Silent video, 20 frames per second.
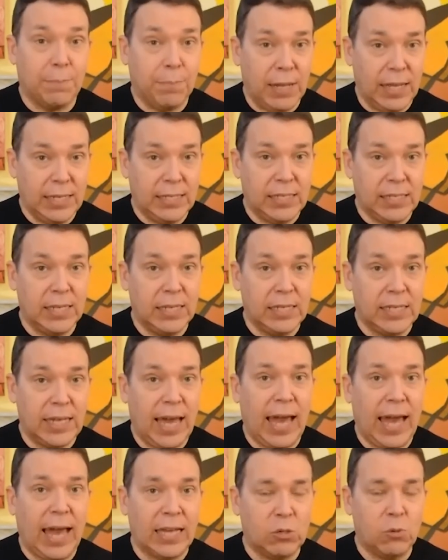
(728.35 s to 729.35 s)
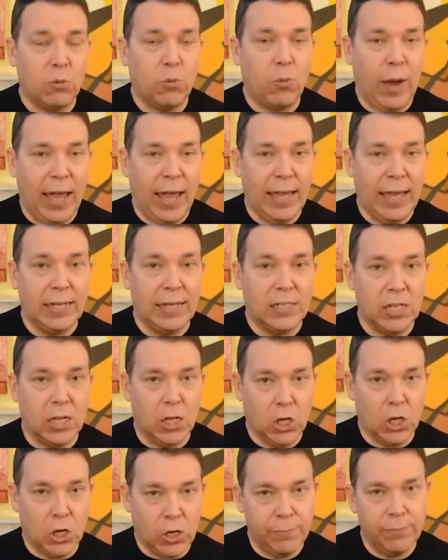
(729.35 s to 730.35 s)
to places as a way
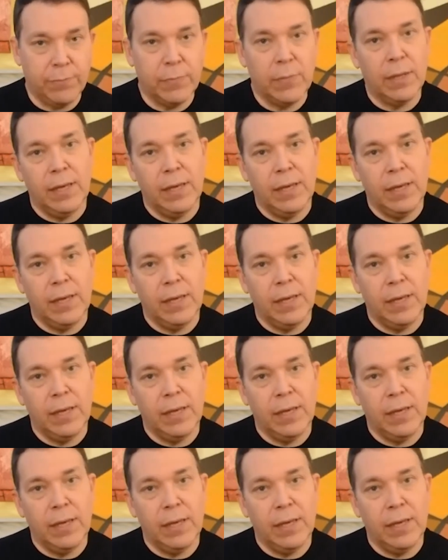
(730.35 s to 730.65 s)
to learn.